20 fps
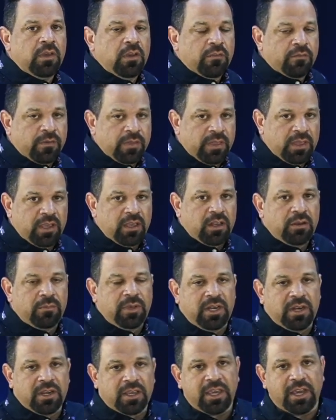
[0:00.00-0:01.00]
for the enemy
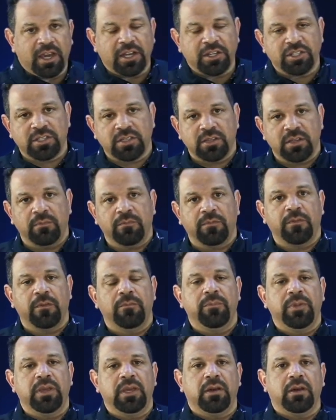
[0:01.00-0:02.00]
to catch them from
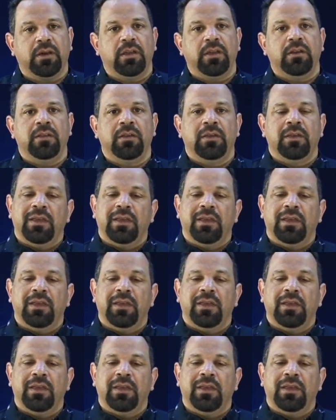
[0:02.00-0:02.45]
behind